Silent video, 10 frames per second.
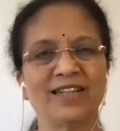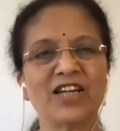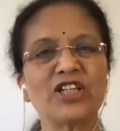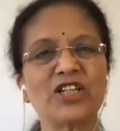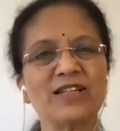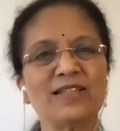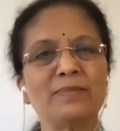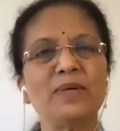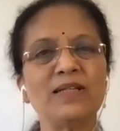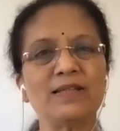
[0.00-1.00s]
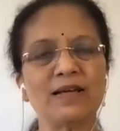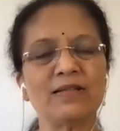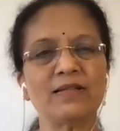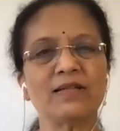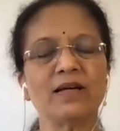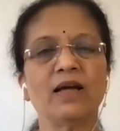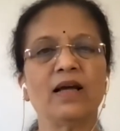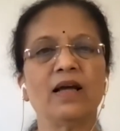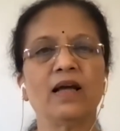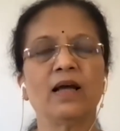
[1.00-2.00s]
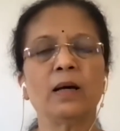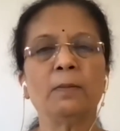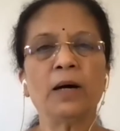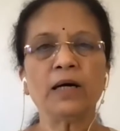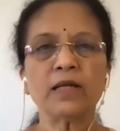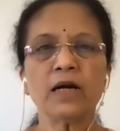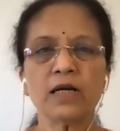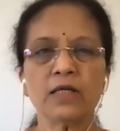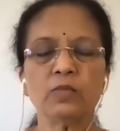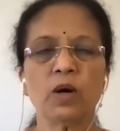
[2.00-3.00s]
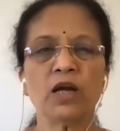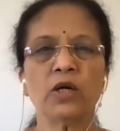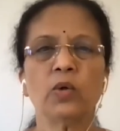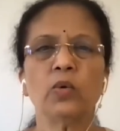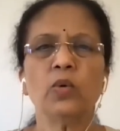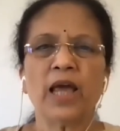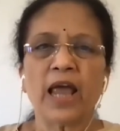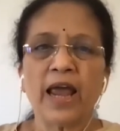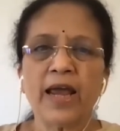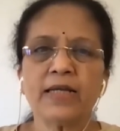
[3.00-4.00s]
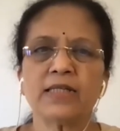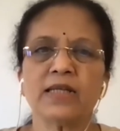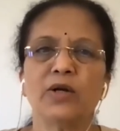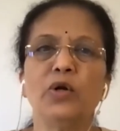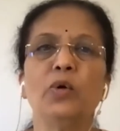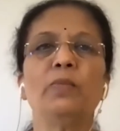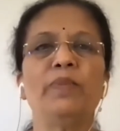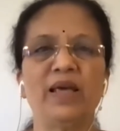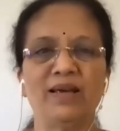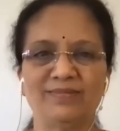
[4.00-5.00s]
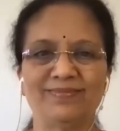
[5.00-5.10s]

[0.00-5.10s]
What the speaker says: Krishna simply says, a bhakta is one who hates no being.